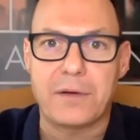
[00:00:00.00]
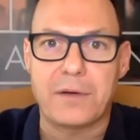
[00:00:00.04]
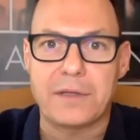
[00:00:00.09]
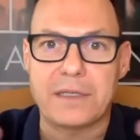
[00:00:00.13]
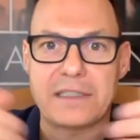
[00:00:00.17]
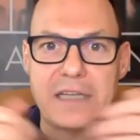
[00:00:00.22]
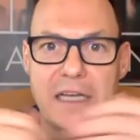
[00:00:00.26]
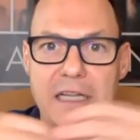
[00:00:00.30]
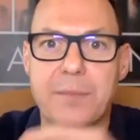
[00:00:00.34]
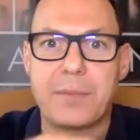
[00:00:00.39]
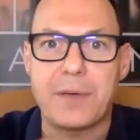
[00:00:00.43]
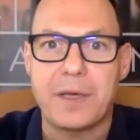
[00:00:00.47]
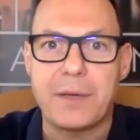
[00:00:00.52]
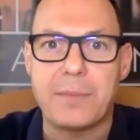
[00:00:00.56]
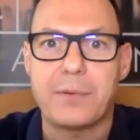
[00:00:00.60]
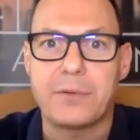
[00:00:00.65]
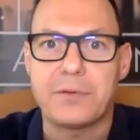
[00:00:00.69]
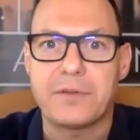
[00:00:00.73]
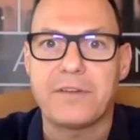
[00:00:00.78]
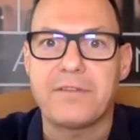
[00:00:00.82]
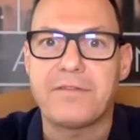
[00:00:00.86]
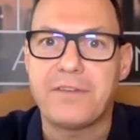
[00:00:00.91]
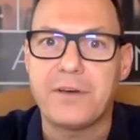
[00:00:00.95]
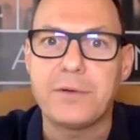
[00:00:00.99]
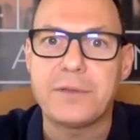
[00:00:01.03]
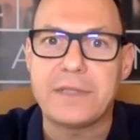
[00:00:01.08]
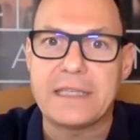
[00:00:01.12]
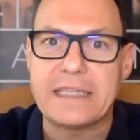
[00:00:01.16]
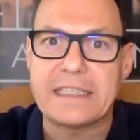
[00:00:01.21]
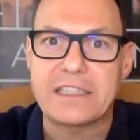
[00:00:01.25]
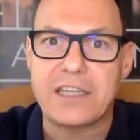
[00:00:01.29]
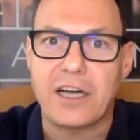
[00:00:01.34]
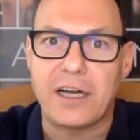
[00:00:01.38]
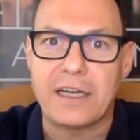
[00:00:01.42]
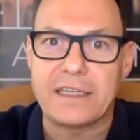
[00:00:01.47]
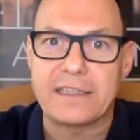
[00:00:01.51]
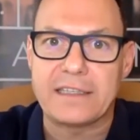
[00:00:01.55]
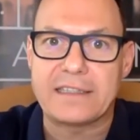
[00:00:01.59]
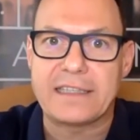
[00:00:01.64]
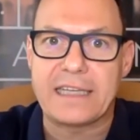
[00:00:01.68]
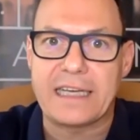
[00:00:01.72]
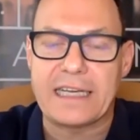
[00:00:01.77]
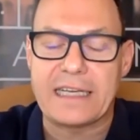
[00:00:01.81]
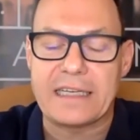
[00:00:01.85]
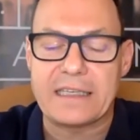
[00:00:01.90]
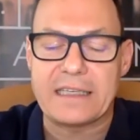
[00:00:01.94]
There's other people that feel these kind of
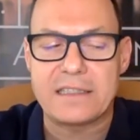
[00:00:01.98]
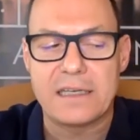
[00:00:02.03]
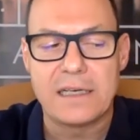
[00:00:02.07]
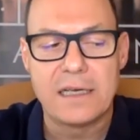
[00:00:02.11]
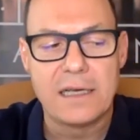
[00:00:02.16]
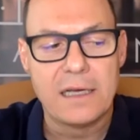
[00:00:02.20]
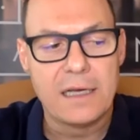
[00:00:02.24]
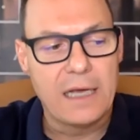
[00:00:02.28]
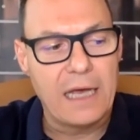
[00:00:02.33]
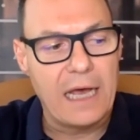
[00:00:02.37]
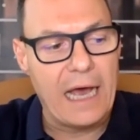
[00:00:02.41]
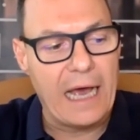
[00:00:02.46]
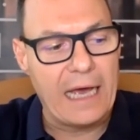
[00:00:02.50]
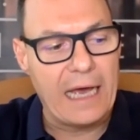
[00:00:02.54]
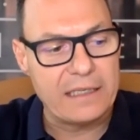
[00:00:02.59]
things. Yeah.